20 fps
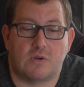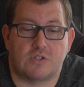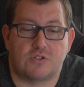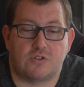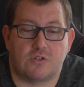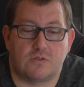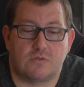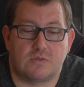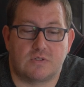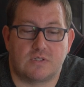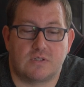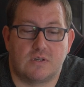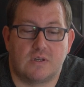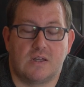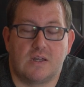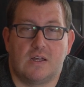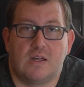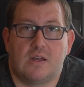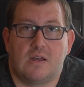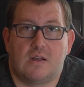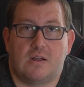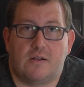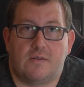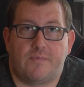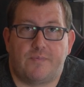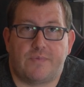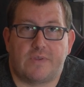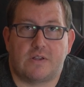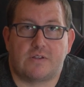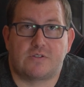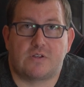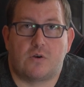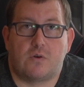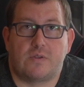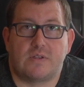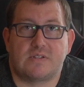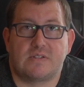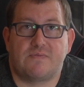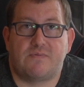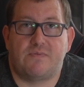issues. So
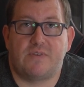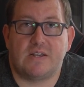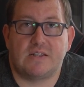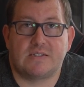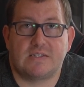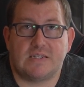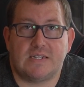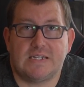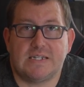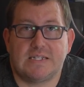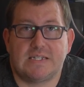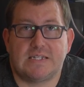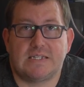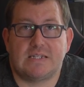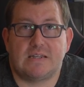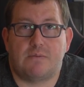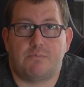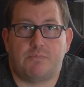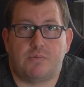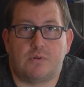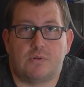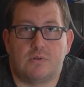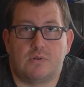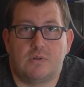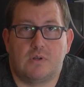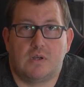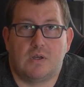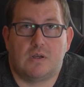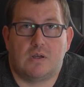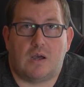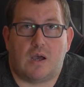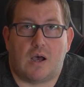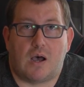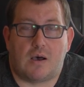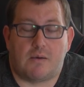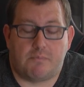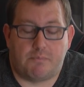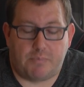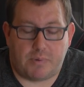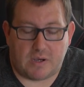this fix is simple.
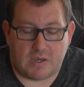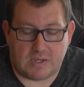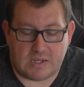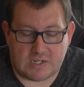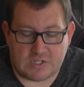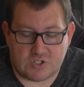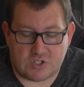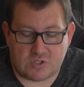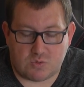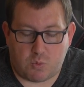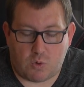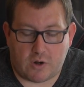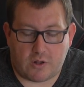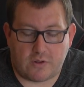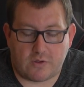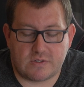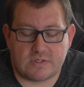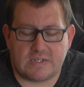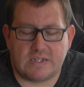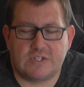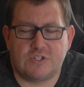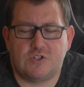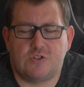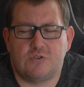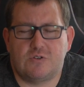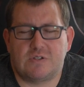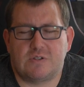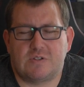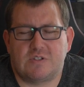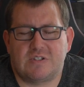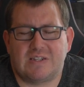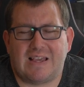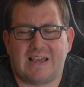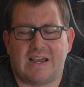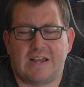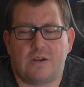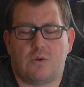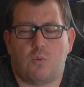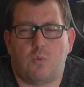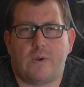But it's just one of those issues. It's
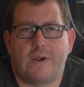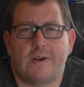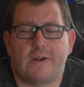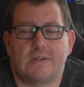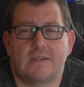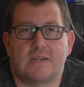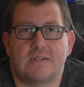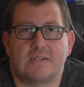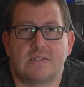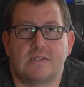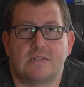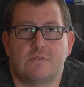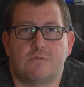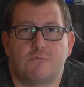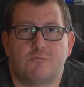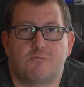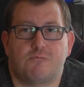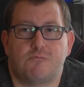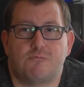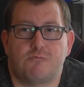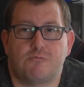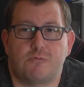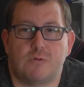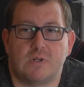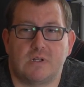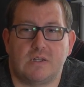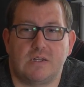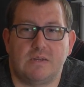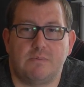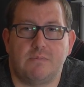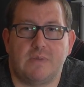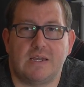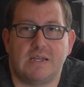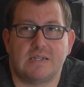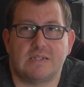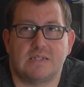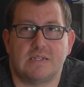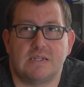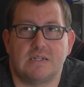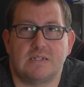kind of weird. It doesn't really
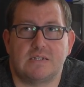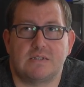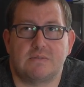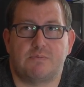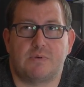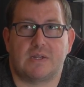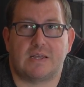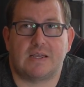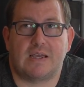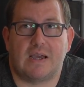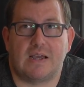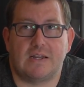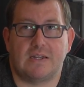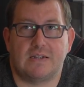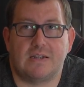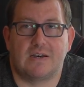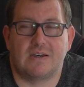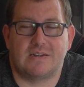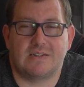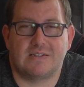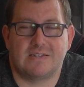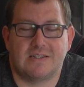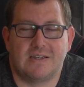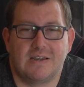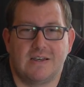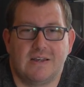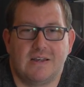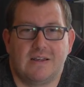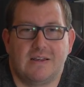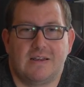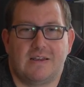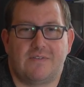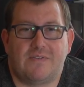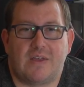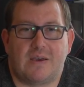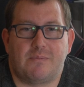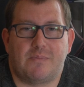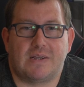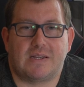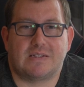make sense, but it kind of does, if
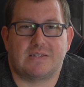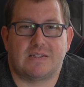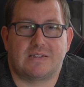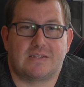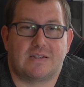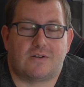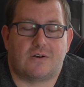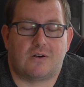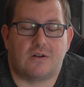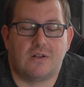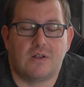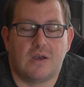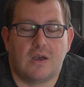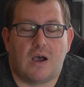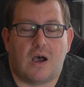that makes sense at all.